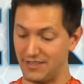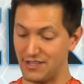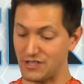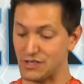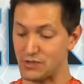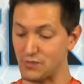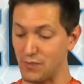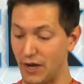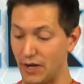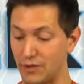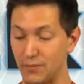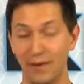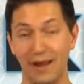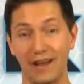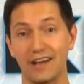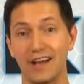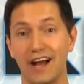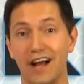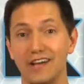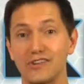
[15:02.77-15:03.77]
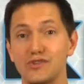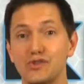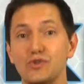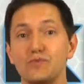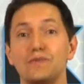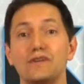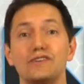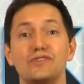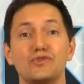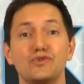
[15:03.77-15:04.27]
and this Spider-Man
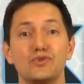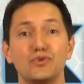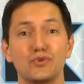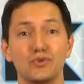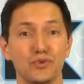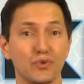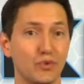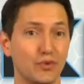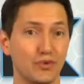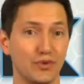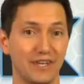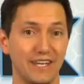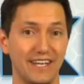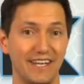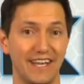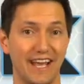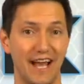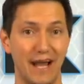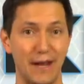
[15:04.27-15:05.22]
costume is truly